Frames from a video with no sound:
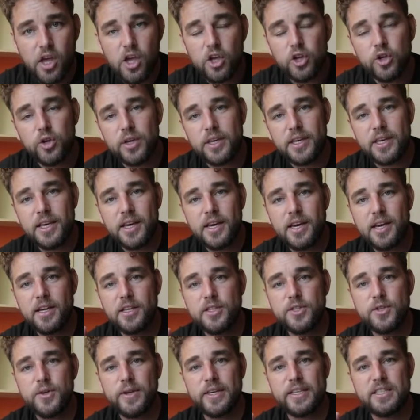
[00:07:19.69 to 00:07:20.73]
You're here
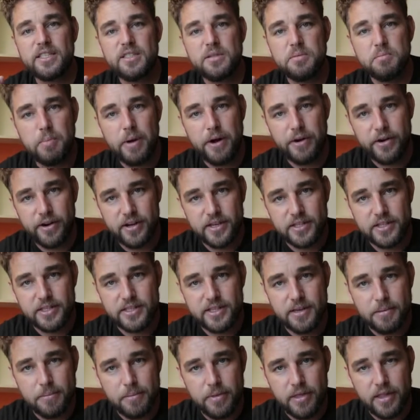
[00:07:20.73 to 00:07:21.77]
to experience
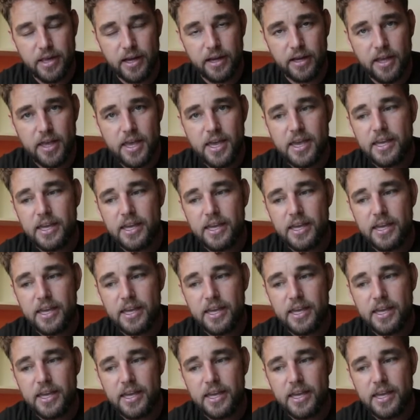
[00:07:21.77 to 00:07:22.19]
something.